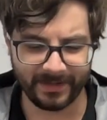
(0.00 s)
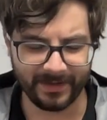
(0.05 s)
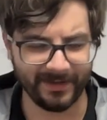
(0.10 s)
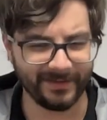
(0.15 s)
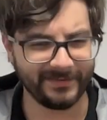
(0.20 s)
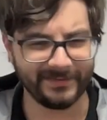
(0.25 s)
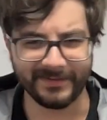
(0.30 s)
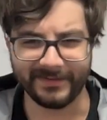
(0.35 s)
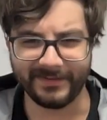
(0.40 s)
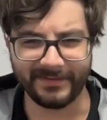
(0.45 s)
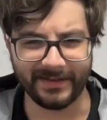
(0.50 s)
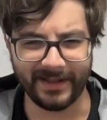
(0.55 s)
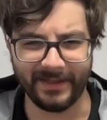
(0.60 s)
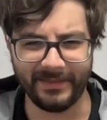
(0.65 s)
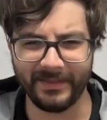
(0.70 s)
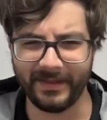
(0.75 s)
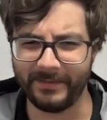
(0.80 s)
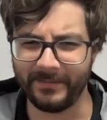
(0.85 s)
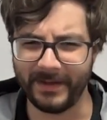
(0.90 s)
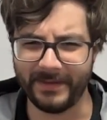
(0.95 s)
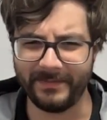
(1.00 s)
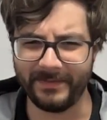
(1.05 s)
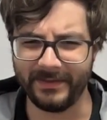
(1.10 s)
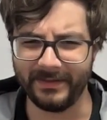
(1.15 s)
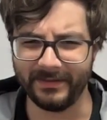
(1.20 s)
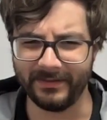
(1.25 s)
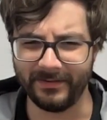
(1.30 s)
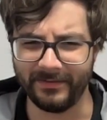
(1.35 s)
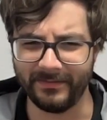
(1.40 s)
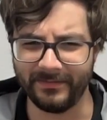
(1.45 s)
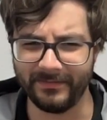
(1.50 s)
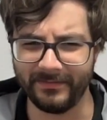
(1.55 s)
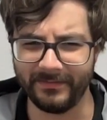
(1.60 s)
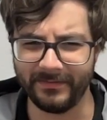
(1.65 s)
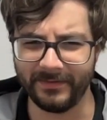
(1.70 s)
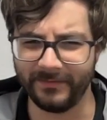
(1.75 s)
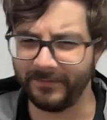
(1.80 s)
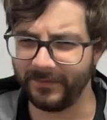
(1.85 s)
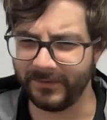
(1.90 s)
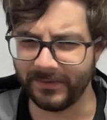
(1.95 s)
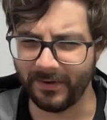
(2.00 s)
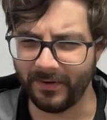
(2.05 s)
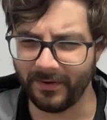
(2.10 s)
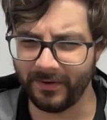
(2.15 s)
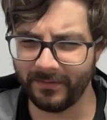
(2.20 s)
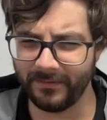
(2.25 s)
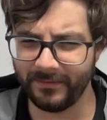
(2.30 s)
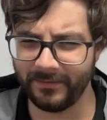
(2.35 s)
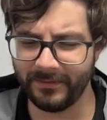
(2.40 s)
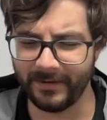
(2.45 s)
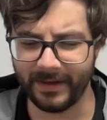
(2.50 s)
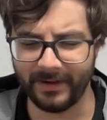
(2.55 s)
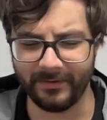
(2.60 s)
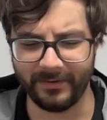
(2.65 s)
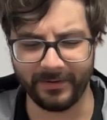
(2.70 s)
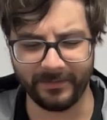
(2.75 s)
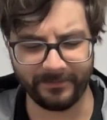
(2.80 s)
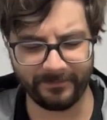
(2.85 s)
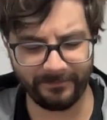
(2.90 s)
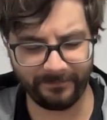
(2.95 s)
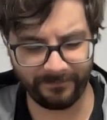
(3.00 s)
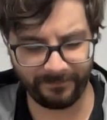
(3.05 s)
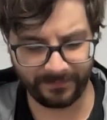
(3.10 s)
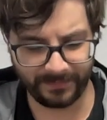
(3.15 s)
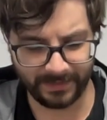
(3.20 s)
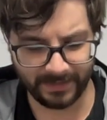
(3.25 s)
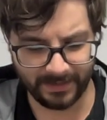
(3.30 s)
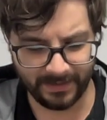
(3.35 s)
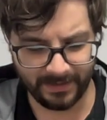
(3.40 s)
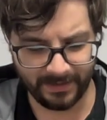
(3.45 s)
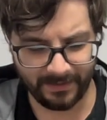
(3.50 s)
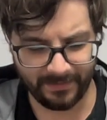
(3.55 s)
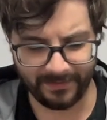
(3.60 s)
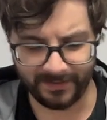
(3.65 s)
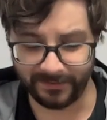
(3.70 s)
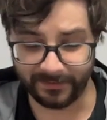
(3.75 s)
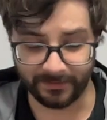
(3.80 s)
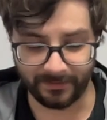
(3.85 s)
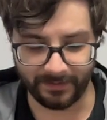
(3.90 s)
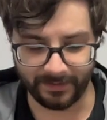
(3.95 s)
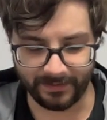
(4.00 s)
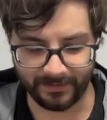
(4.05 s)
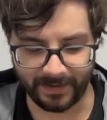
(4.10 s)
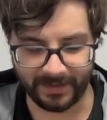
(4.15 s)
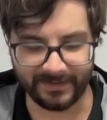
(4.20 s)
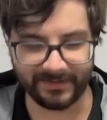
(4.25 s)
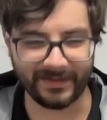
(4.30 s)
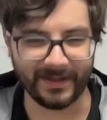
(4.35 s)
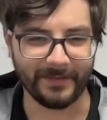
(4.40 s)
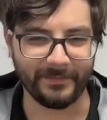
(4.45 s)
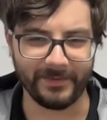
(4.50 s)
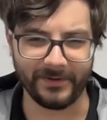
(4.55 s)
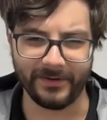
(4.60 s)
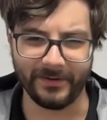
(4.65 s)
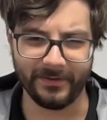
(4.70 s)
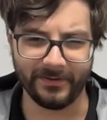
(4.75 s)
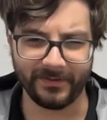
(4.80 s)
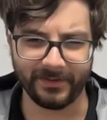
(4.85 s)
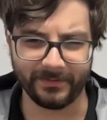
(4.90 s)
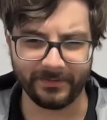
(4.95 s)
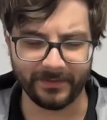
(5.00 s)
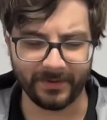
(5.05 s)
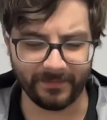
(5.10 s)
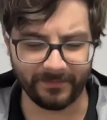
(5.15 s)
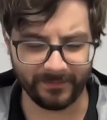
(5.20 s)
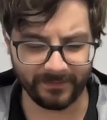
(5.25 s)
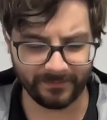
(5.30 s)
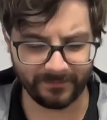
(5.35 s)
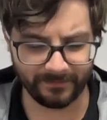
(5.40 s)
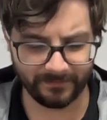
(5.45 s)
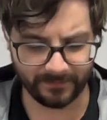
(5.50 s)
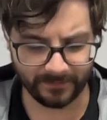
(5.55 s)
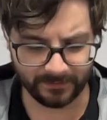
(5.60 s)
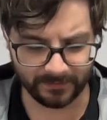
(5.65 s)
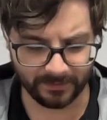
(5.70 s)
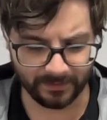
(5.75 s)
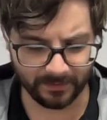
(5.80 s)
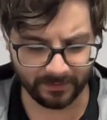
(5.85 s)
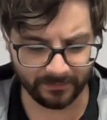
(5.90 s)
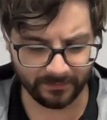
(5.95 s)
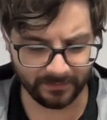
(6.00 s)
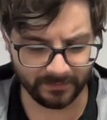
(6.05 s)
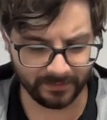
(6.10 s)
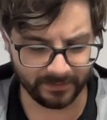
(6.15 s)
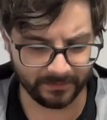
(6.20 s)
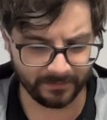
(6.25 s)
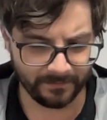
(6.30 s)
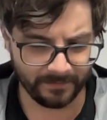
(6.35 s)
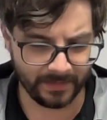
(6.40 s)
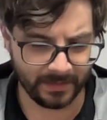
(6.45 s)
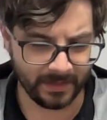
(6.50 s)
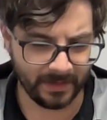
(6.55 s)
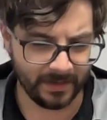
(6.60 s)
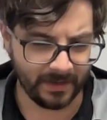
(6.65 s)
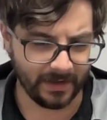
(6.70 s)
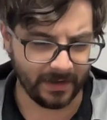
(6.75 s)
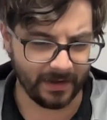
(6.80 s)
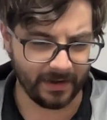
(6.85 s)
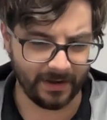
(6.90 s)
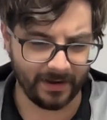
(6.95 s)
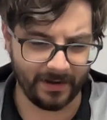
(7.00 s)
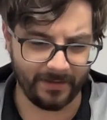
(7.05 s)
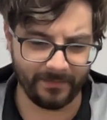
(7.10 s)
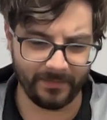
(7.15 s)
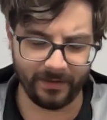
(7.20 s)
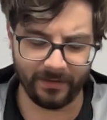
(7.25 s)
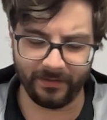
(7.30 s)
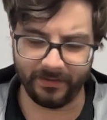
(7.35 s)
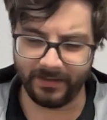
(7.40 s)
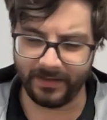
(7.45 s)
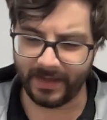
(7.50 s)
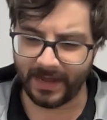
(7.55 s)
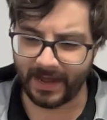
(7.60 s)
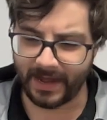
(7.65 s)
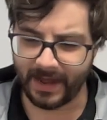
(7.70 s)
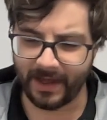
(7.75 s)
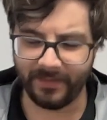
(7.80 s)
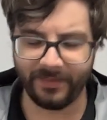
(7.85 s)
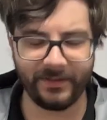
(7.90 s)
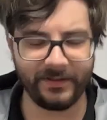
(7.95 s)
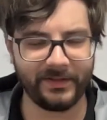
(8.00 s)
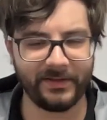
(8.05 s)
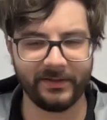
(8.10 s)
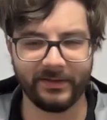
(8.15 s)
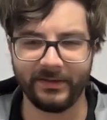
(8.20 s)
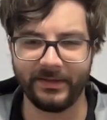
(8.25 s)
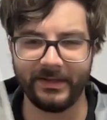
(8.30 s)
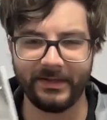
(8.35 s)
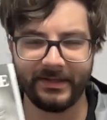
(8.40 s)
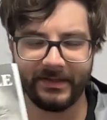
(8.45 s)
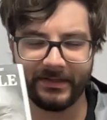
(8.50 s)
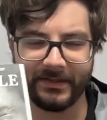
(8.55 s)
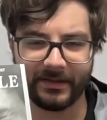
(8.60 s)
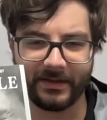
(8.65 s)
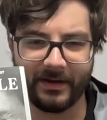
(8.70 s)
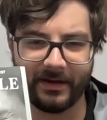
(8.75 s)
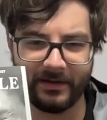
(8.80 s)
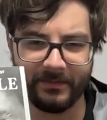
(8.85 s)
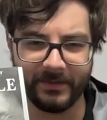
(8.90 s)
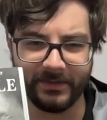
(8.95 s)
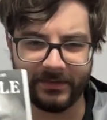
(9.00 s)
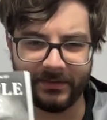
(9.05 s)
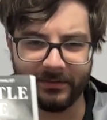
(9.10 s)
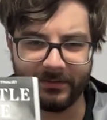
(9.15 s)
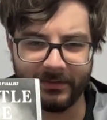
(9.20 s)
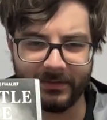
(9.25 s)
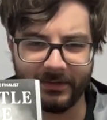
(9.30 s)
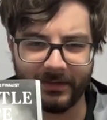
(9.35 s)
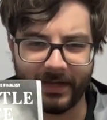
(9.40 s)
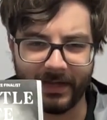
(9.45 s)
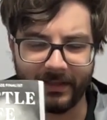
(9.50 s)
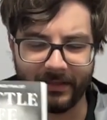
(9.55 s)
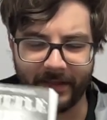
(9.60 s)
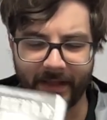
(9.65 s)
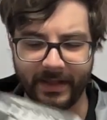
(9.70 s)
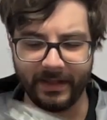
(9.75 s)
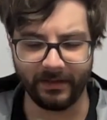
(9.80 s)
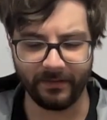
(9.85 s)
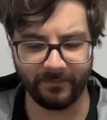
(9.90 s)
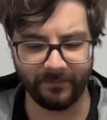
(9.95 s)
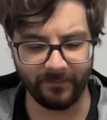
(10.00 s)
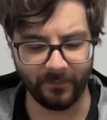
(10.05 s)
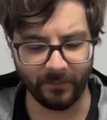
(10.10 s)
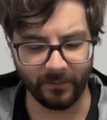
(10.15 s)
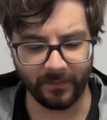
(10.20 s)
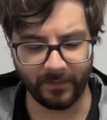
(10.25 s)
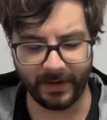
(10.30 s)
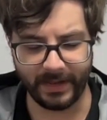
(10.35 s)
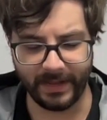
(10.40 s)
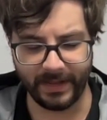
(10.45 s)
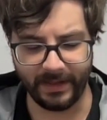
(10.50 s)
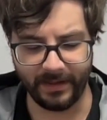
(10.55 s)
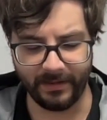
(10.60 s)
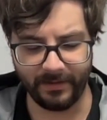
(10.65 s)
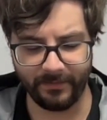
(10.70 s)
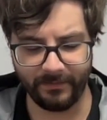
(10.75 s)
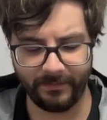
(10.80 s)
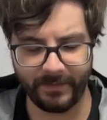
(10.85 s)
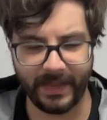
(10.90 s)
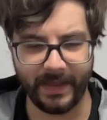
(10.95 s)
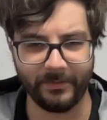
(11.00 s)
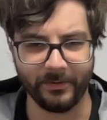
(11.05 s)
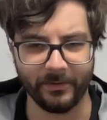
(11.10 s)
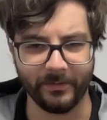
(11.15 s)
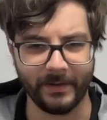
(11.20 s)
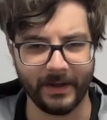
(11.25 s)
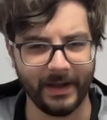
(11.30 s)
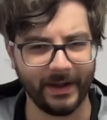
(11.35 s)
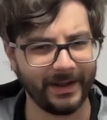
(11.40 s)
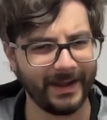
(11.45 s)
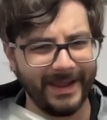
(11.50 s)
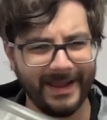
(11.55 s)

It's just, I think it might be the photographer. I don't know. That's all I know. I just happen to know some about photographers. This is the kind of material I like for a paperback.